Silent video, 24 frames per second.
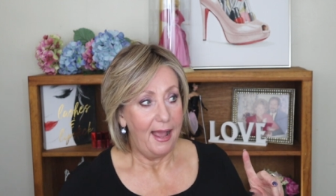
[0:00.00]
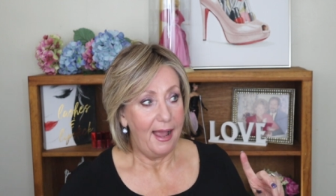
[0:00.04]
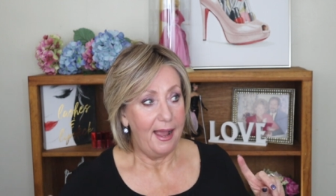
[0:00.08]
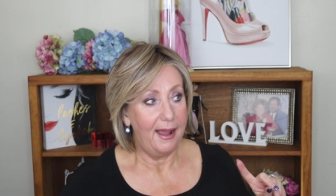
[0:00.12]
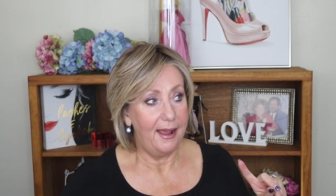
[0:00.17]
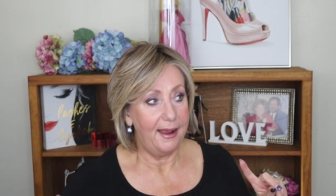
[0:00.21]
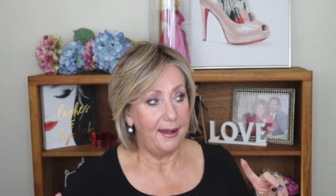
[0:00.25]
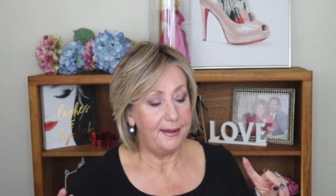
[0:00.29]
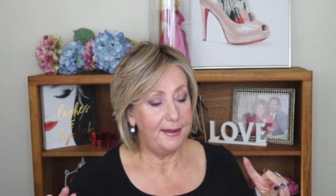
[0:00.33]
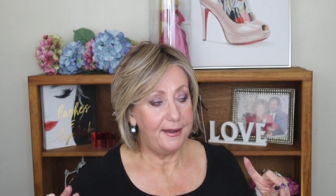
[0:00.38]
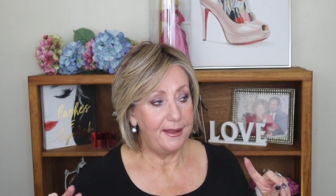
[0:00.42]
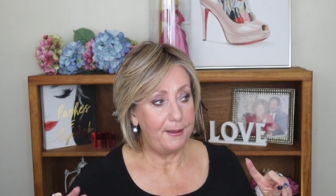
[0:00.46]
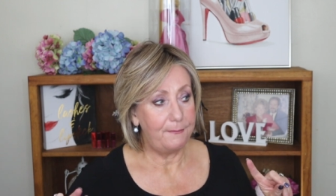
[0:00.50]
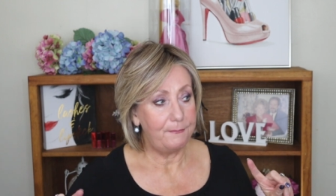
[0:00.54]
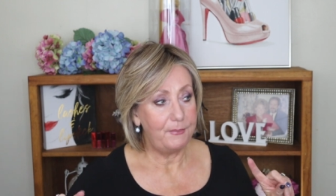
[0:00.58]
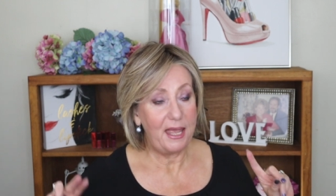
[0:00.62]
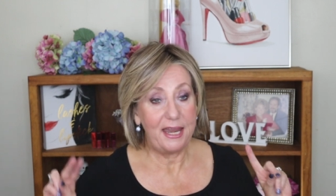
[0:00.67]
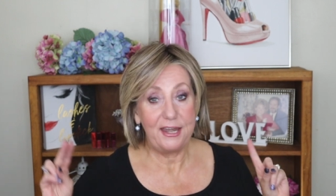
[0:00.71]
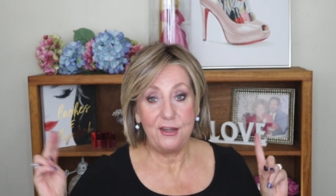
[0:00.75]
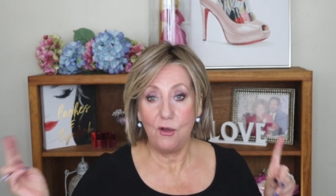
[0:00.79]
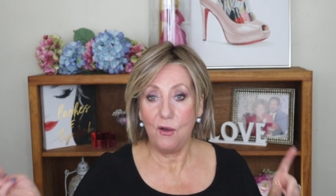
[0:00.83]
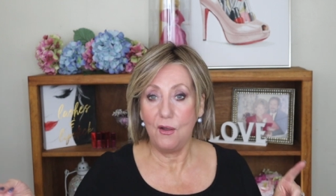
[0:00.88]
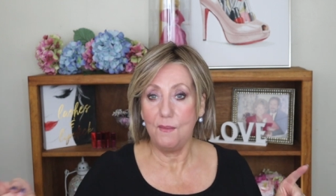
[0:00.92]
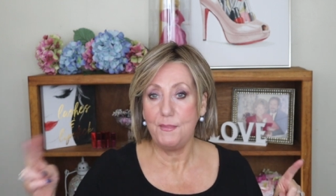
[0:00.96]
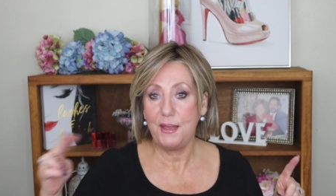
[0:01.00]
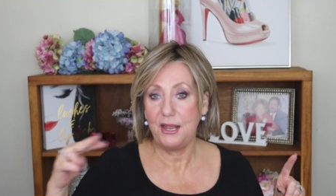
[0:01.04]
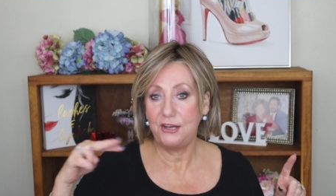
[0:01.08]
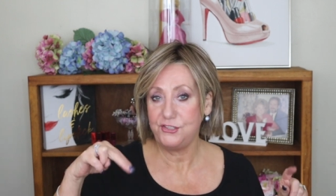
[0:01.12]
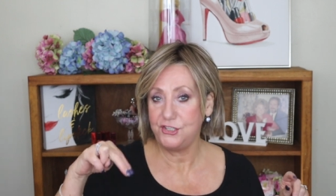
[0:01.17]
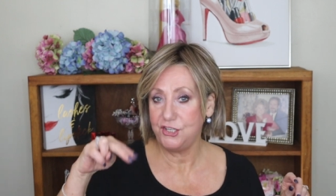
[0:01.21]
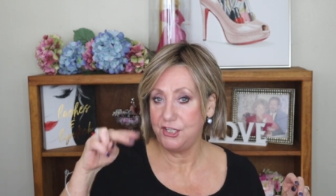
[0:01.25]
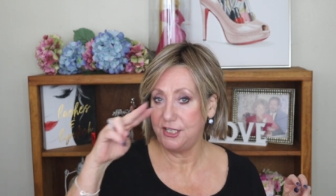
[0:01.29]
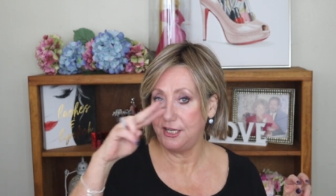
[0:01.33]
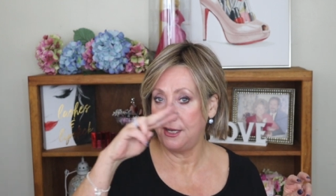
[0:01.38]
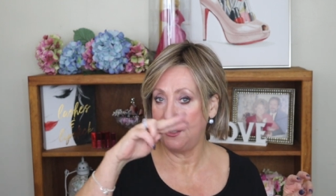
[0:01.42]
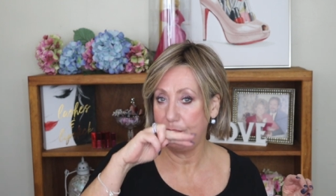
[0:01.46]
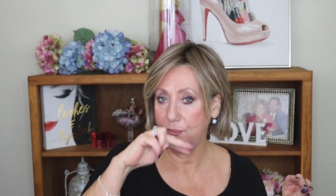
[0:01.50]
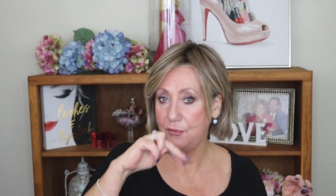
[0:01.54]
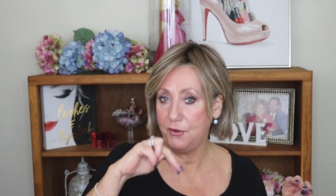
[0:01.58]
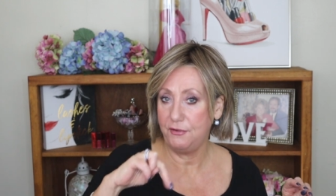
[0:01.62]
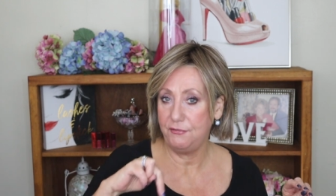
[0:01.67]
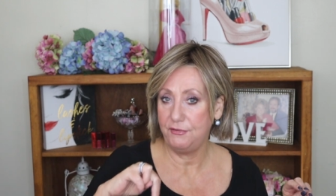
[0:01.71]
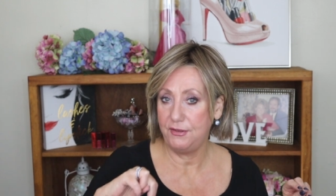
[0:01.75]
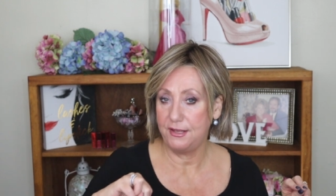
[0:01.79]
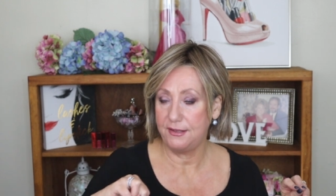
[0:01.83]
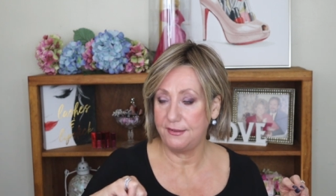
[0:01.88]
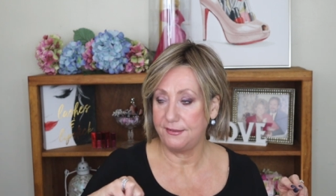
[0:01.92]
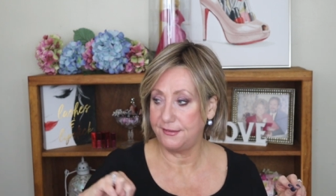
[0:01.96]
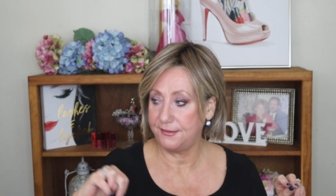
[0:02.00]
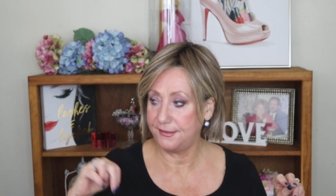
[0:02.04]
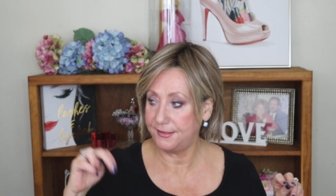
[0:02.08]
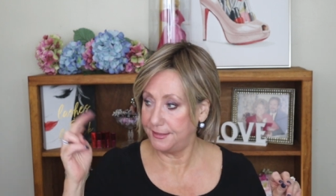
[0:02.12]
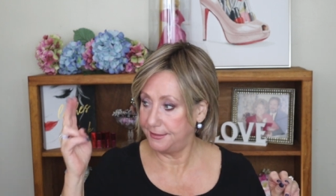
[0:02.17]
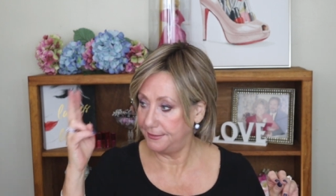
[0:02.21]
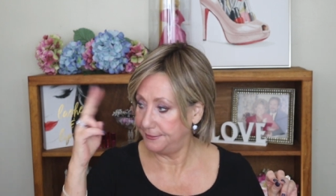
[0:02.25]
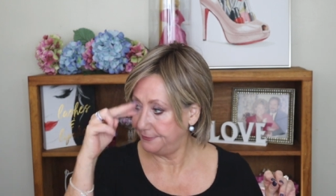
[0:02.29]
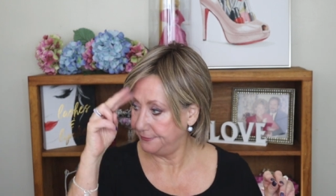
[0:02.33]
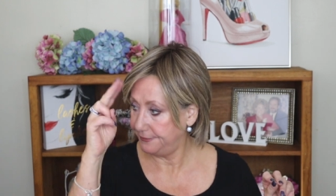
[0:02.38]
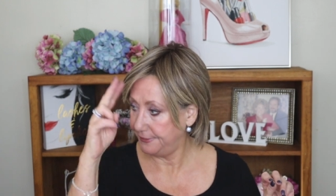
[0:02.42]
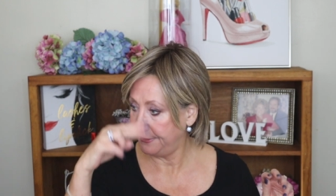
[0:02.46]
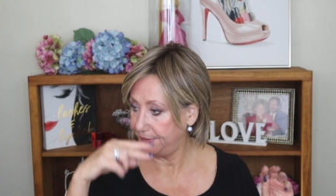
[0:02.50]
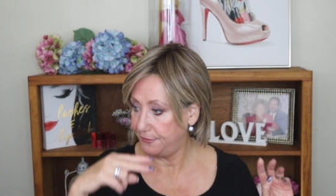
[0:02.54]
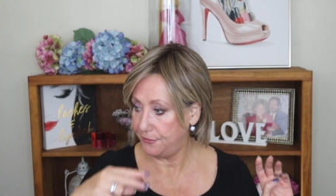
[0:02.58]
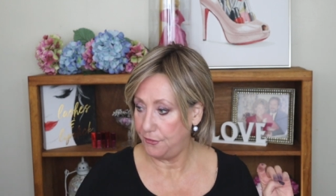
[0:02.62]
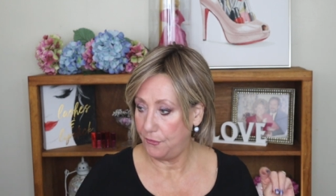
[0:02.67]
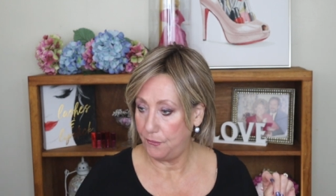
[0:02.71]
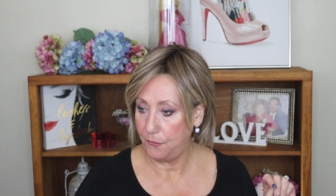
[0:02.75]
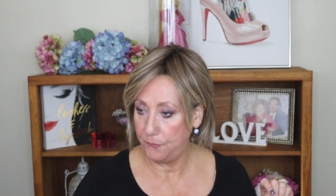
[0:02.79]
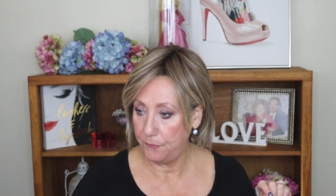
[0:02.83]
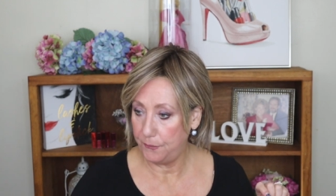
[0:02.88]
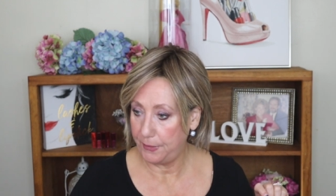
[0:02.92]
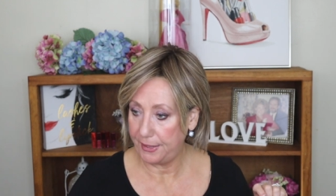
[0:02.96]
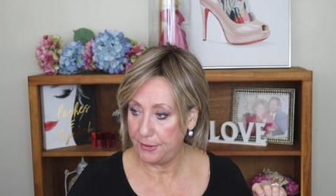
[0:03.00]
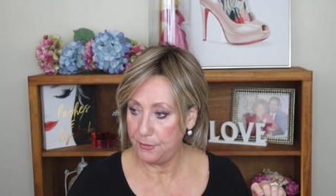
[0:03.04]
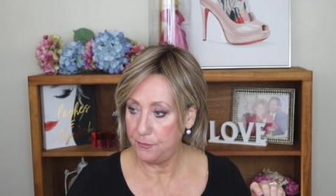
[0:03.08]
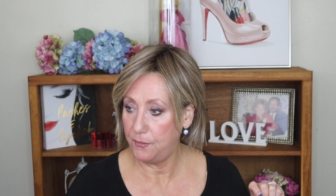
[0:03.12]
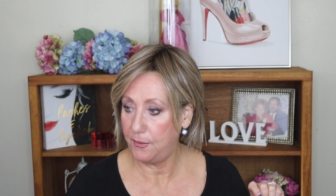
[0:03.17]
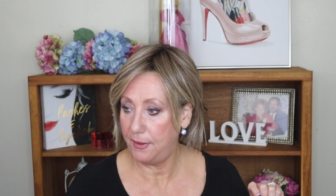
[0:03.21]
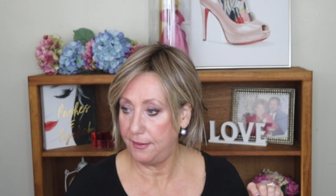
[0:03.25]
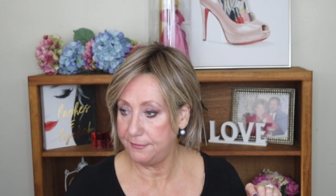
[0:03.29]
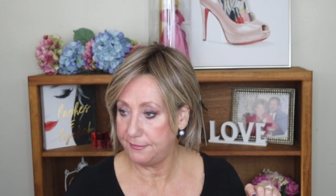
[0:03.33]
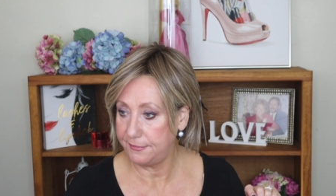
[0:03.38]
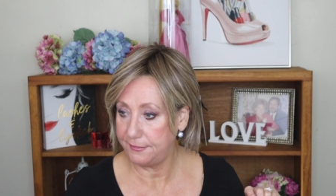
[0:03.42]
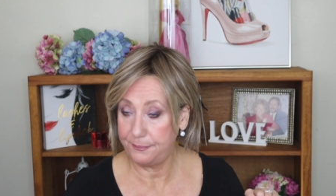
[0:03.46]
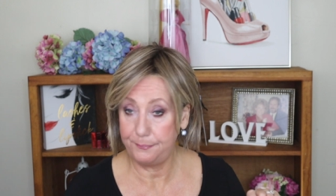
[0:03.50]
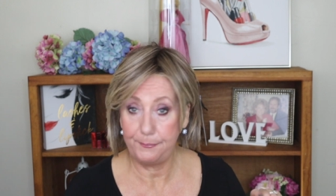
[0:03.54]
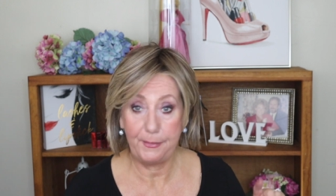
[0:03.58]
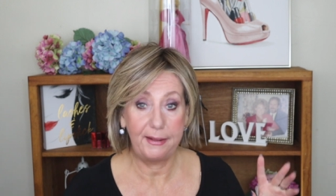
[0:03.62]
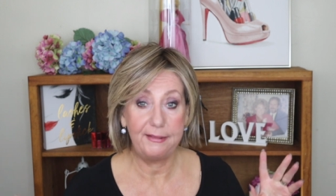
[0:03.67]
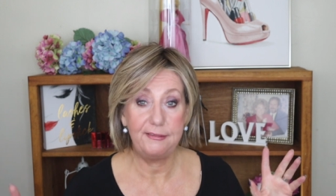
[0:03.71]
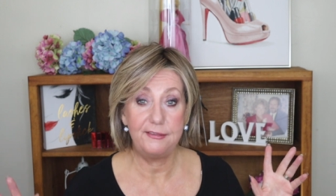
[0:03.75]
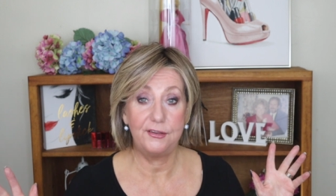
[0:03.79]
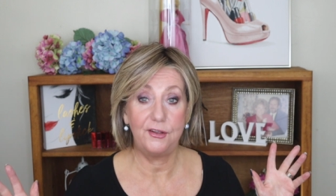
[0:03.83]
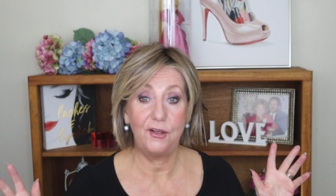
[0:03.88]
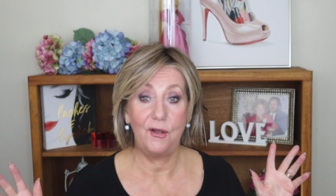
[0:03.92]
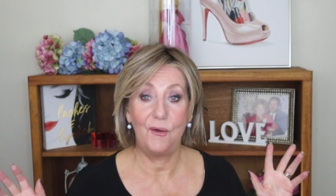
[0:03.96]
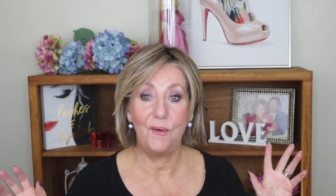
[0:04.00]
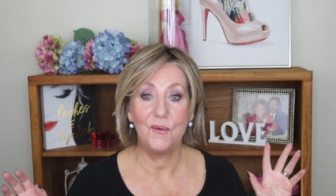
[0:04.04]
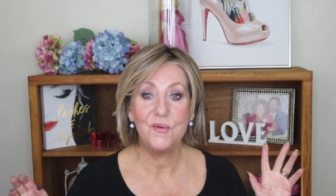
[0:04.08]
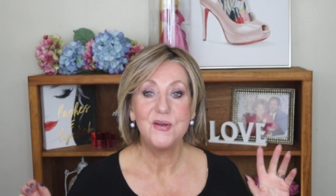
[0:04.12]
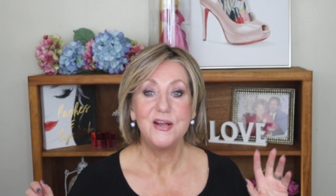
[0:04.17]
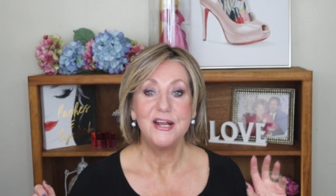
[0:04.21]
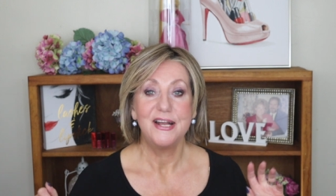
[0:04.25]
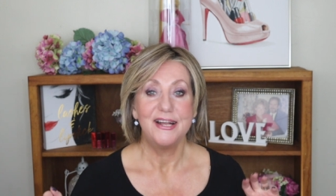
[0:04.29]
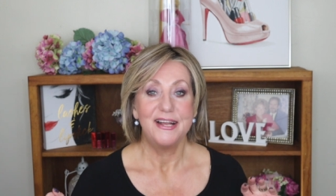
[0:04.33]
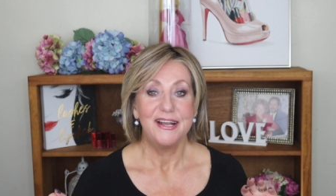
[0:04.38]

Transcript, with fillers: And I know I mentioned in a previous, I don't know when it was, months ago,